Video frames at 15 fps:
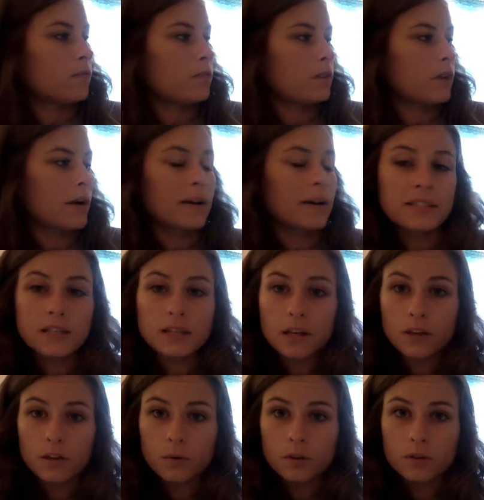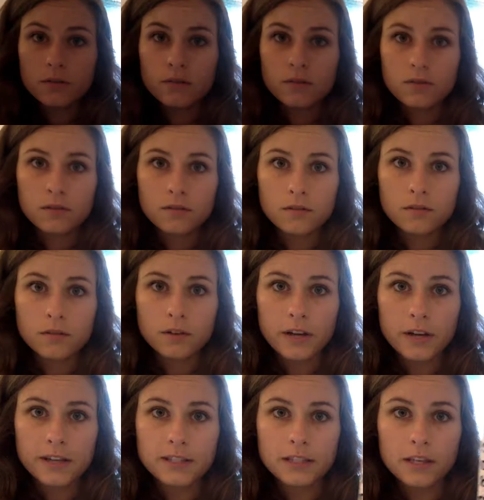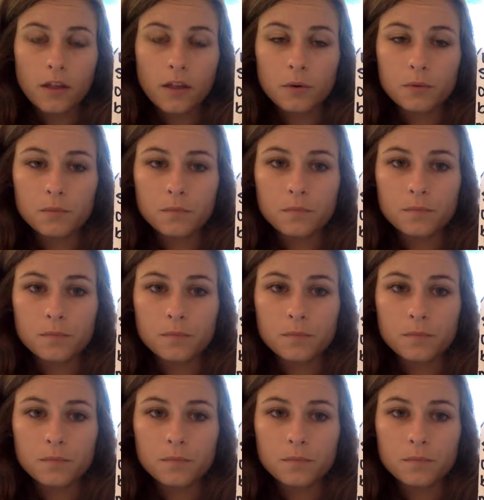Now I see another one. You guys see another one?